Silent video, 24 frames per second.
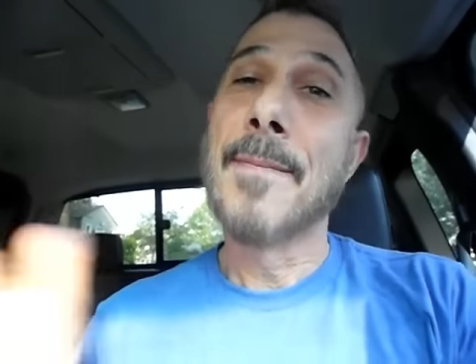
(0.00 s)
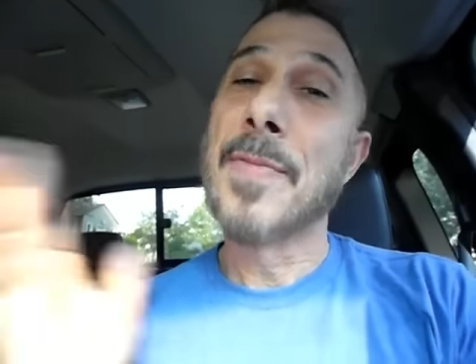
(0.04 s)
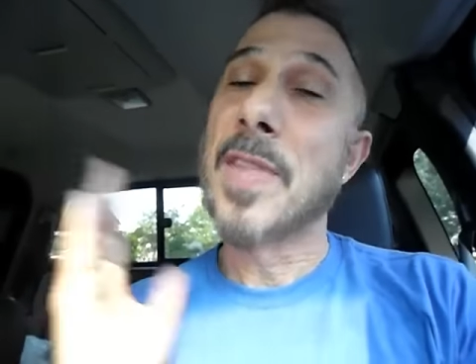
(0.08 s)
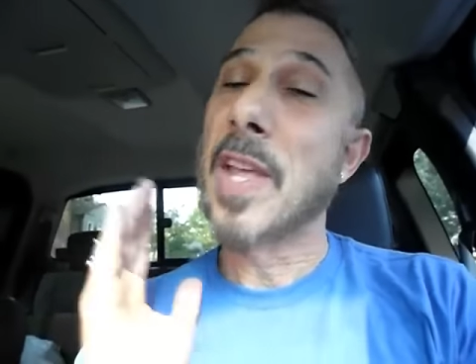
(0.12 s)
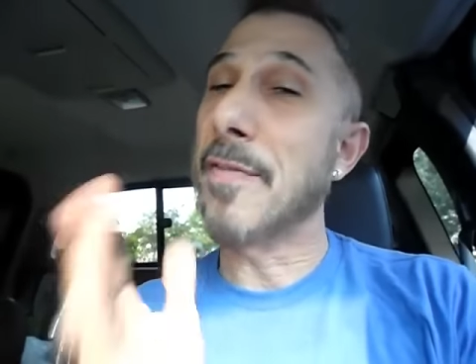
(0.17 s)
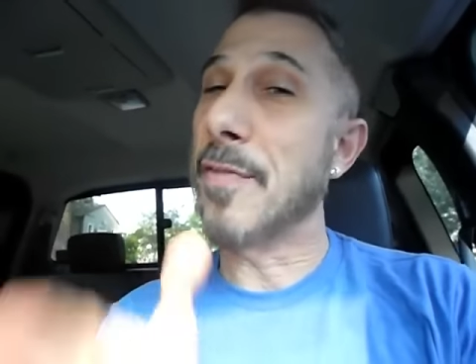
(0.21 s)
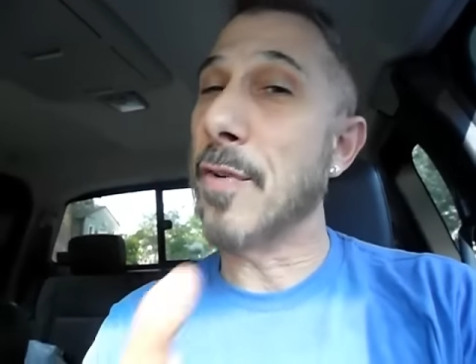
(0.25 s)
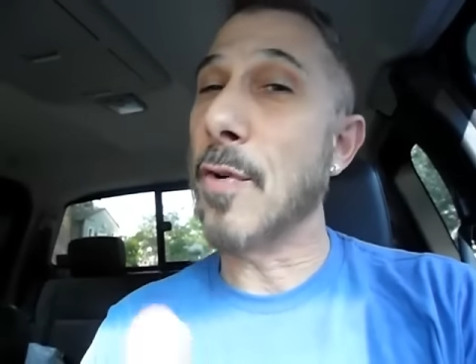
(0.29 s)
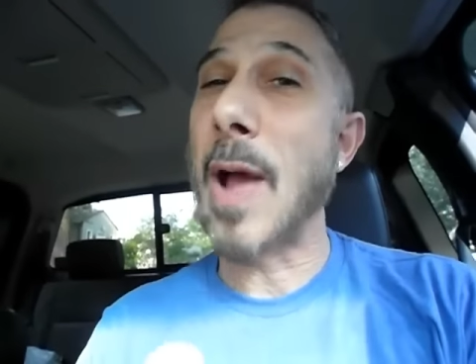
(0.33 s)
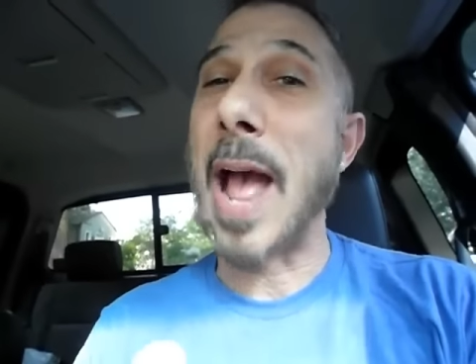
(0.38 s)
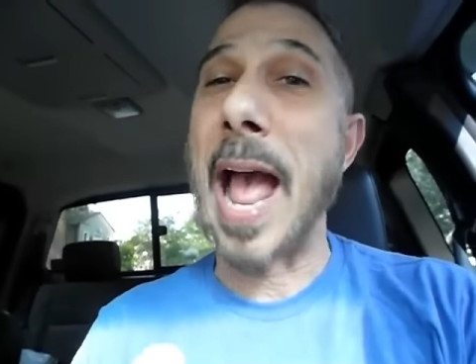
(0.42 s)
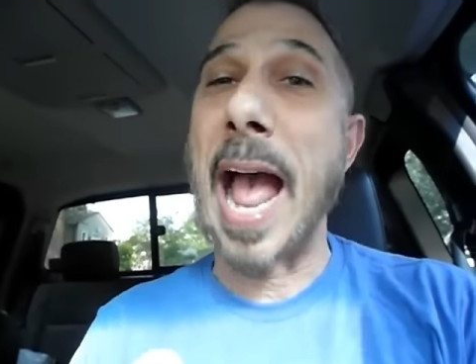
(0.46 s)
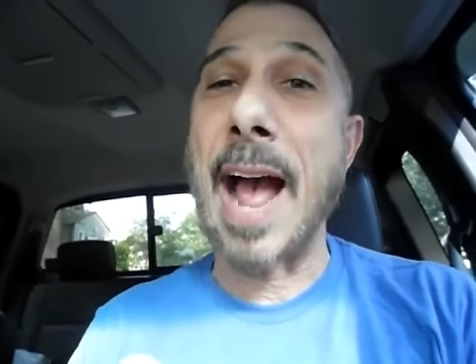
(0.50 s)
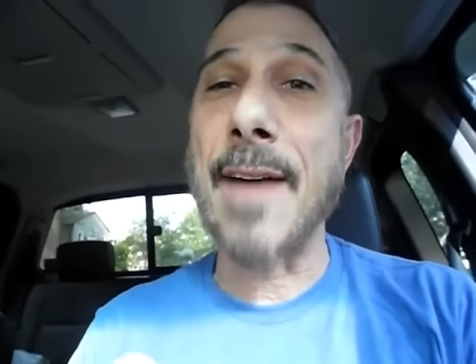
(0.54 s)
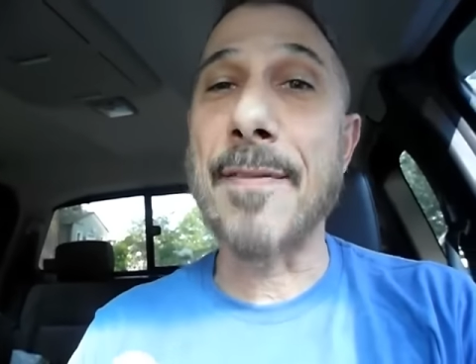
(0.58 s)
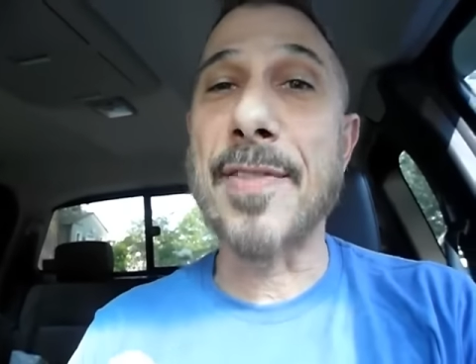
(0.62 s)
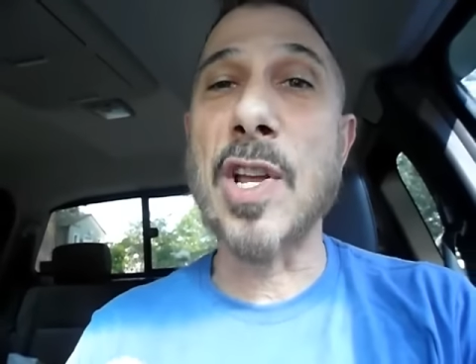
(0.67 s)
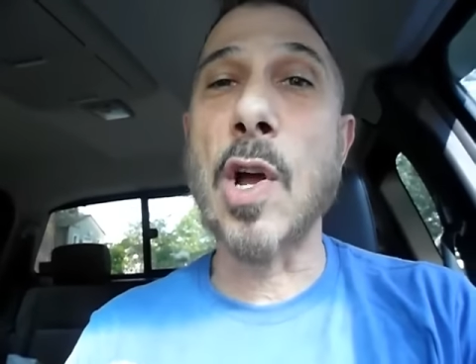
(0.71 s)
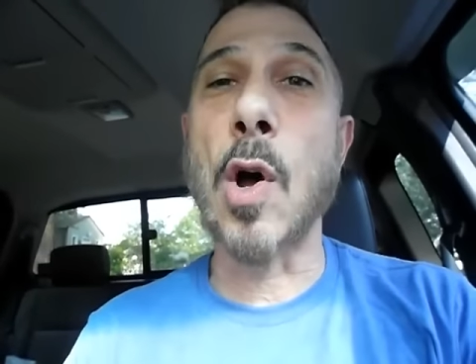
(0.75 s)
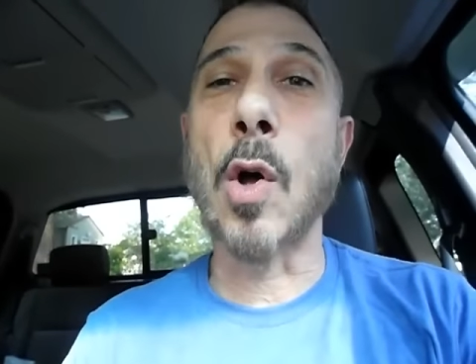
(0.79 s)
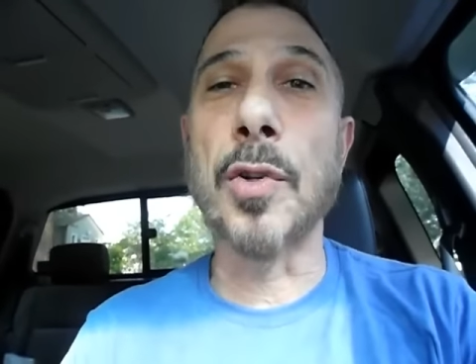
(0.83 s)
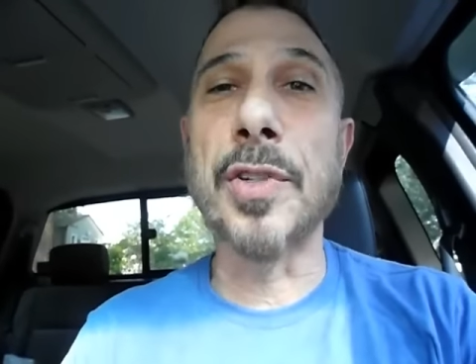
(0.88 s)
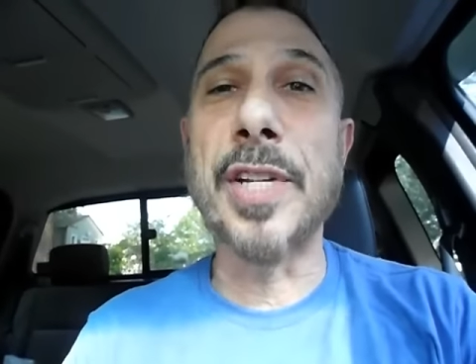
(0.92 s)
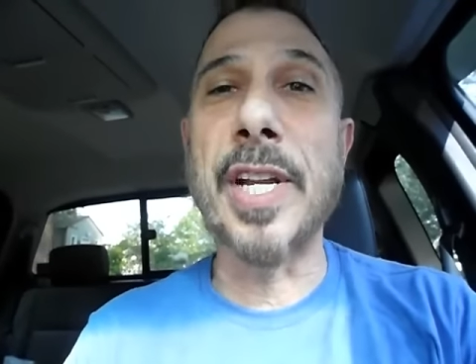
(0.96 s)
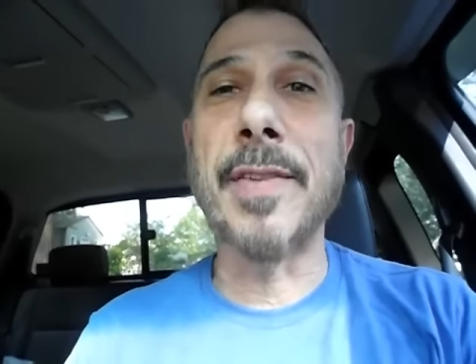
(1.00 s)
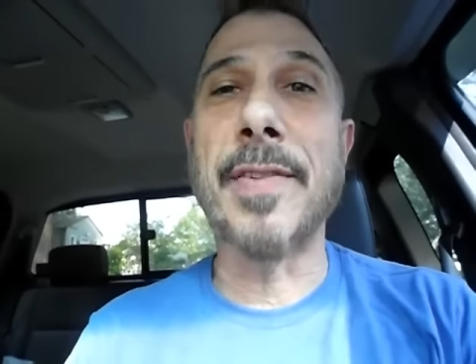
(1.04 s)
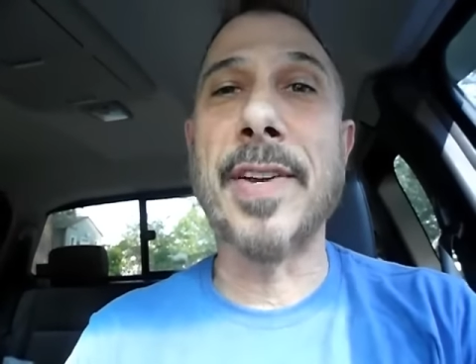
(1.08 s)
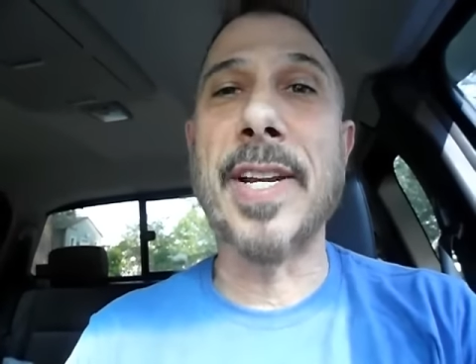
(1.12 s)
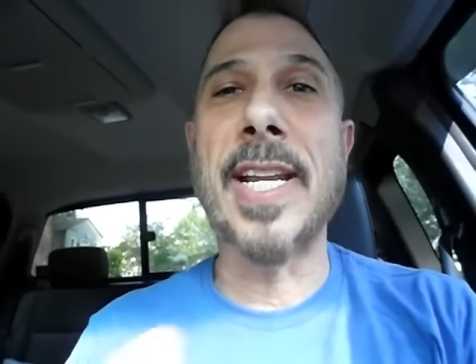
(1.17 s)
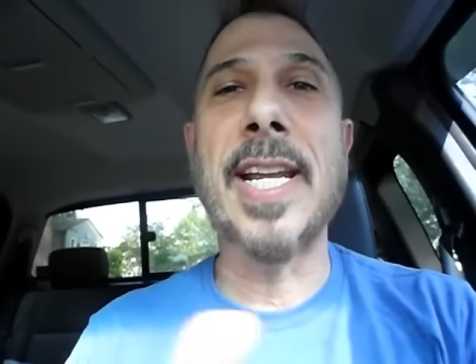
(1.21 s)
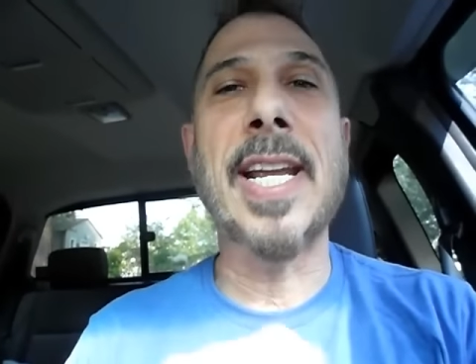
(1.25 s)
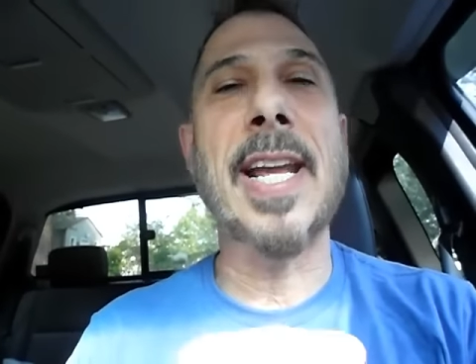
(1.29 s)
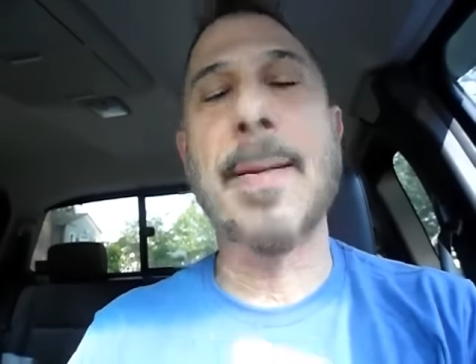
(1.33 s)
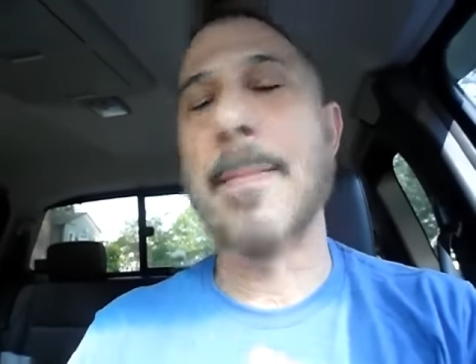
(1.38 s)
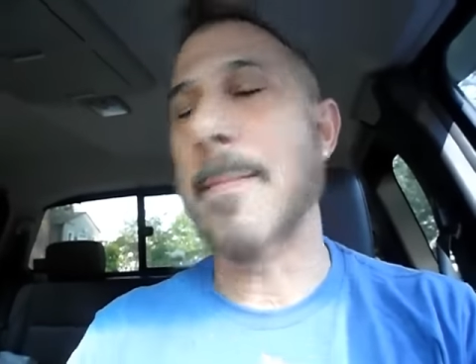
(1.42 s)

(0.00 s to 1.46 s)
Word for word: If you have the old DVD,